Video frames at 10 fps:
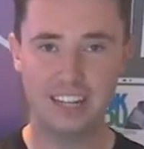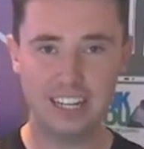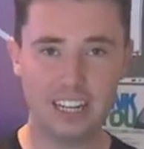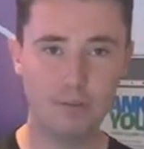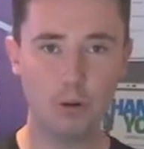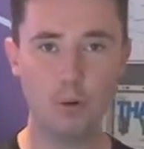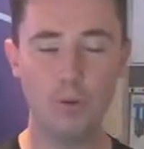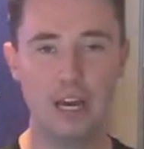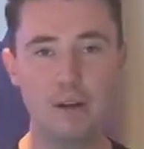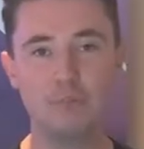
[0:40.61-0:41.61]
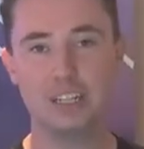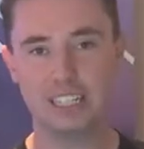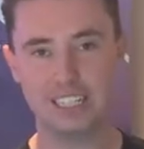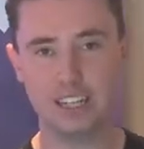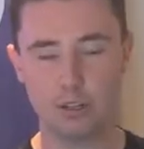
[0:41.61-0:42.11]
They'll give you a wave,
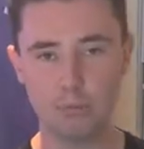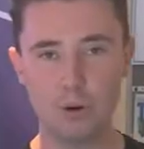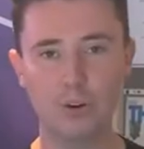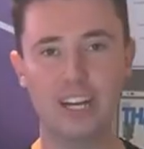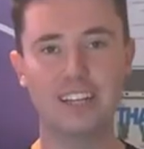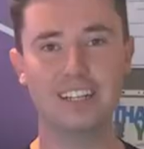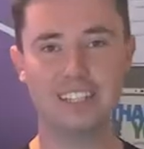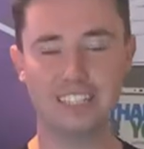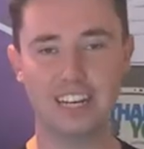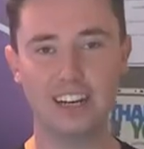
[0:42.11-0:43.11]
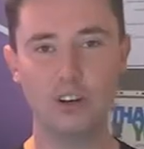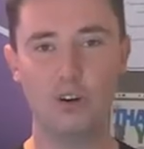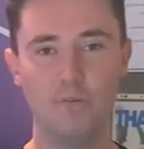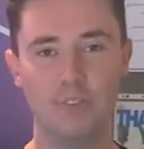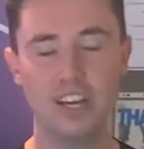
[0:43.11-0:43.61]
they'll say good morning, they'll say
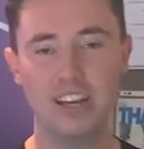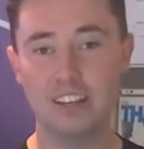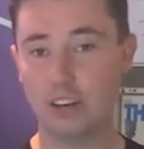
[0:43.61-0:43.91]
hello.